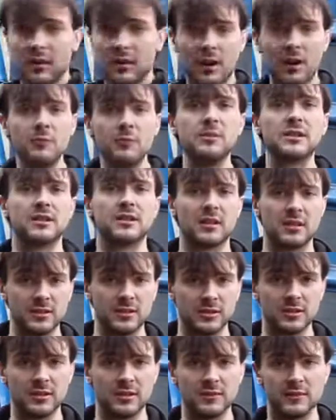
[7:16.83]
hope you all
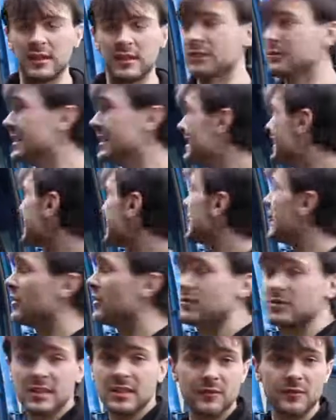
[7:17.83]
enjoyed the video. This is it. I
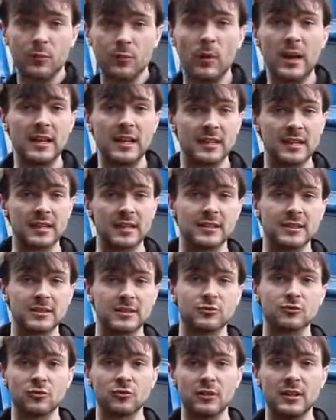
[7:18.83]
just have to wait and let this
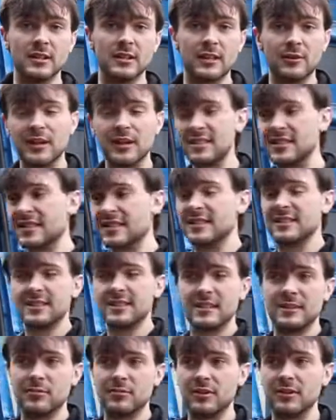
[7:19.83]
dry now. As you can
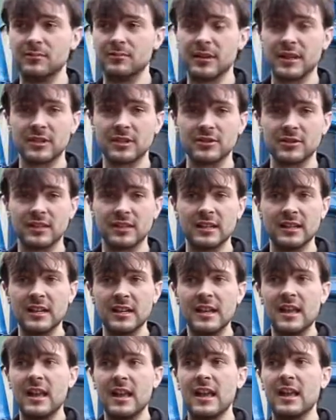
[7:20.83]
see by the picture on it,
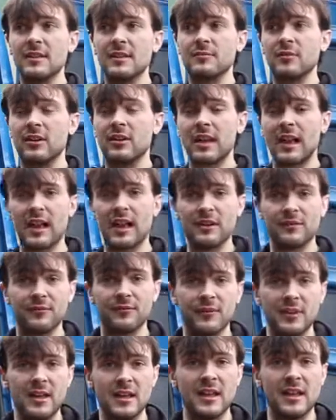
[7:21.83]
I
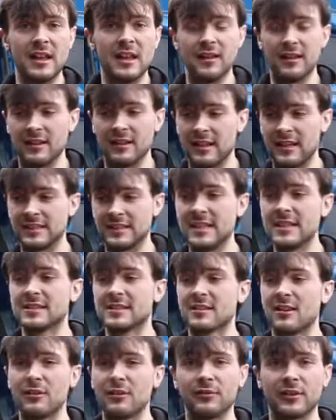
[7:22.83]
have a
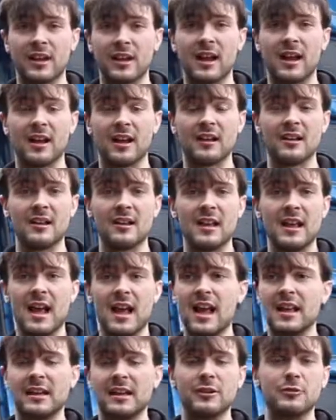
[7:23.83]
disc off a car
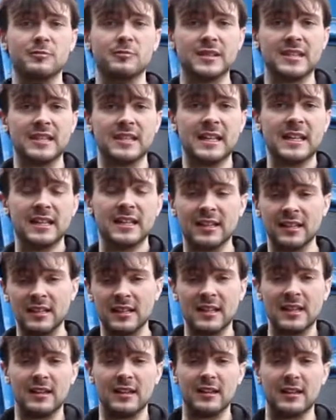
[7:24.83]
and a lump of steel
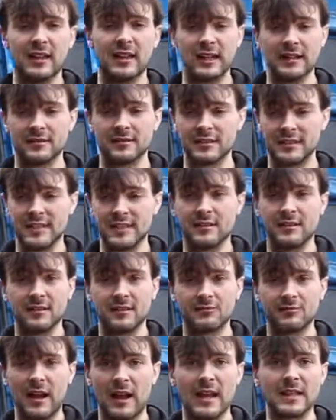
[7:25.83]
sitting
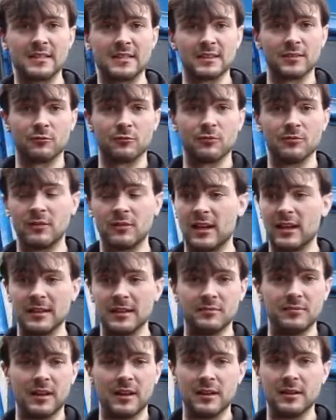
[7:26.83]
on rags and
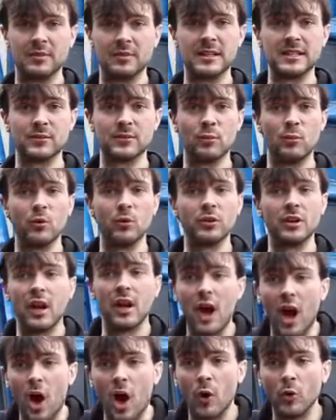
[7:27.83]
a piece of wood
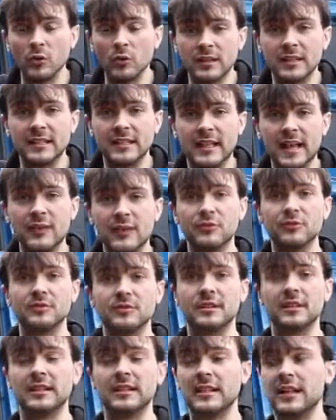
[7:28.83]
holding down
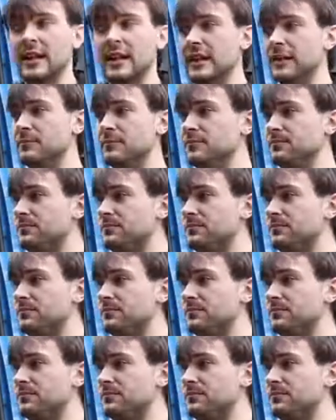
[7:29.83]
the